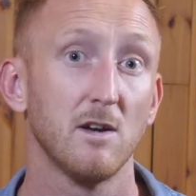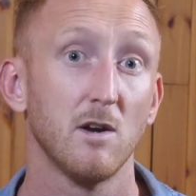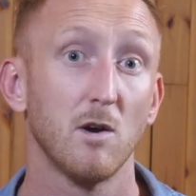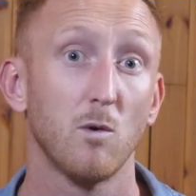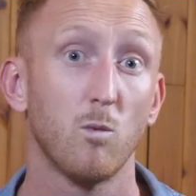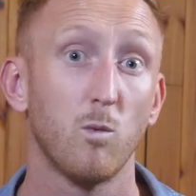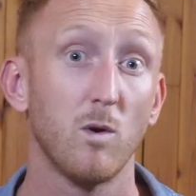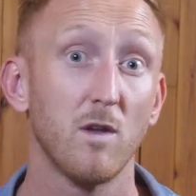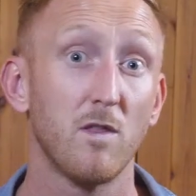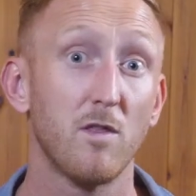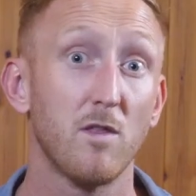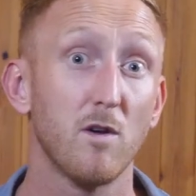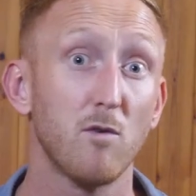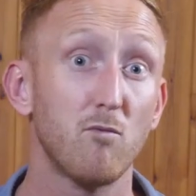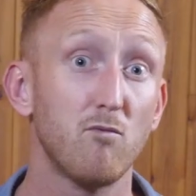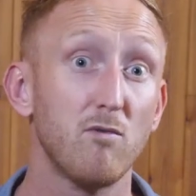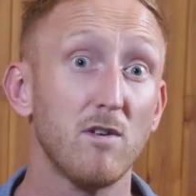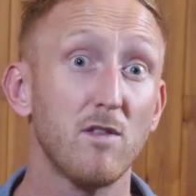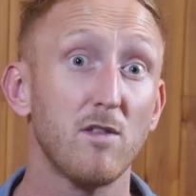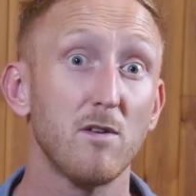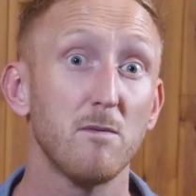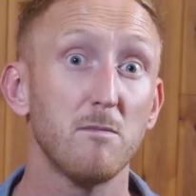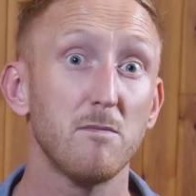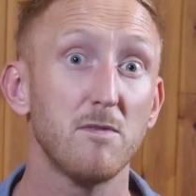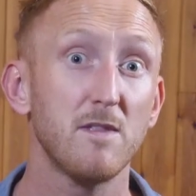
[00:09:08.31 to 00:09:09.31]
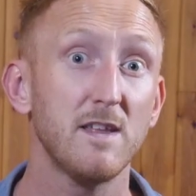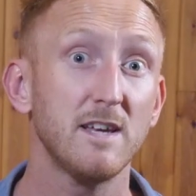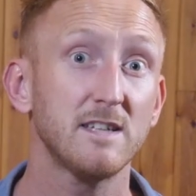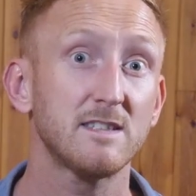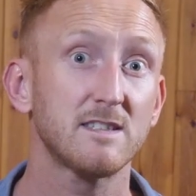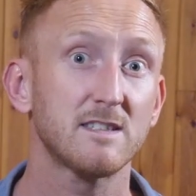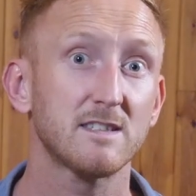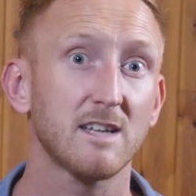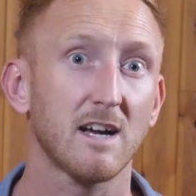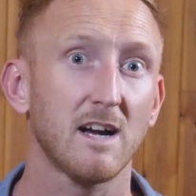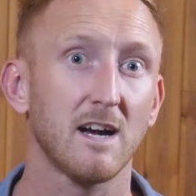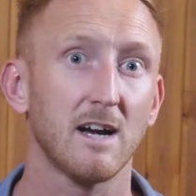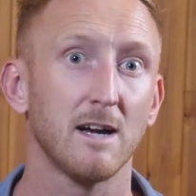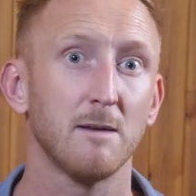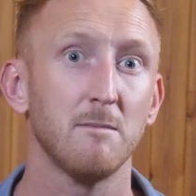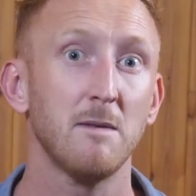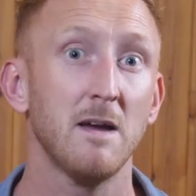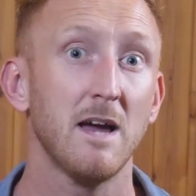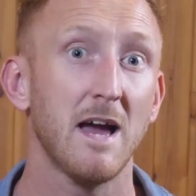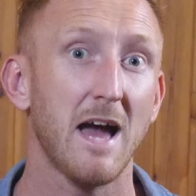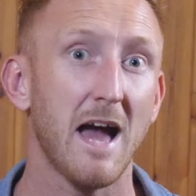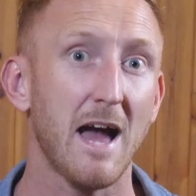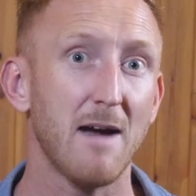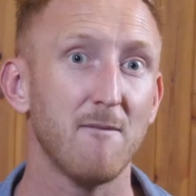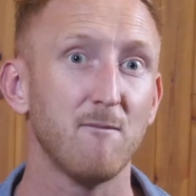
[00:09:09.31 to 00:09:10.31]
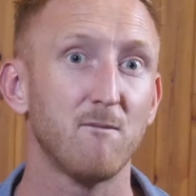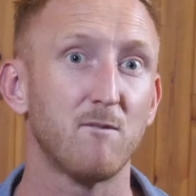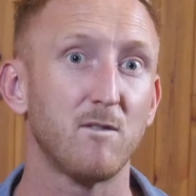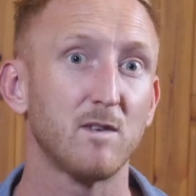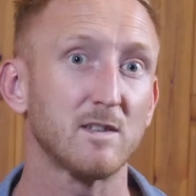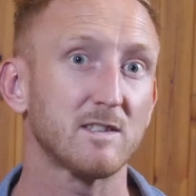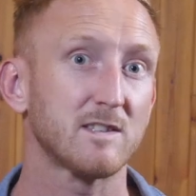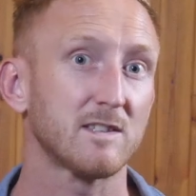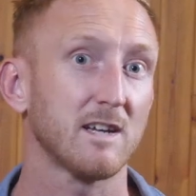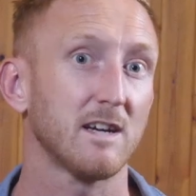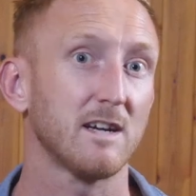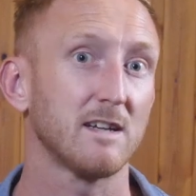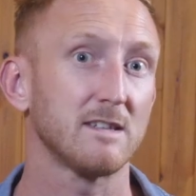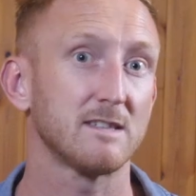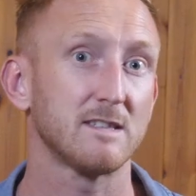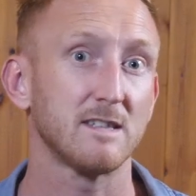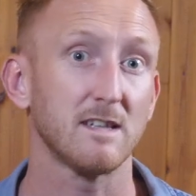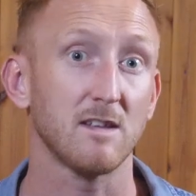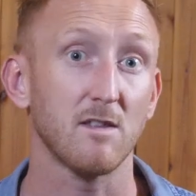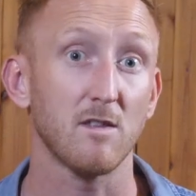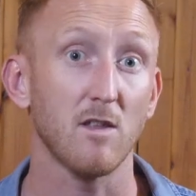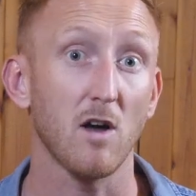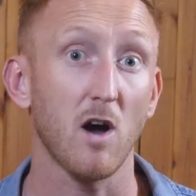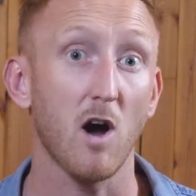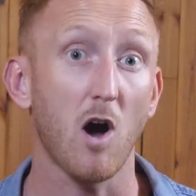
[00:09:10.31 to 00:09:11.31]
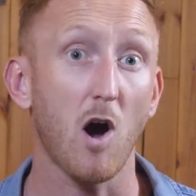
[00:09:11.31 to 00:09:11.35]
with the rhythm this time emphasizing the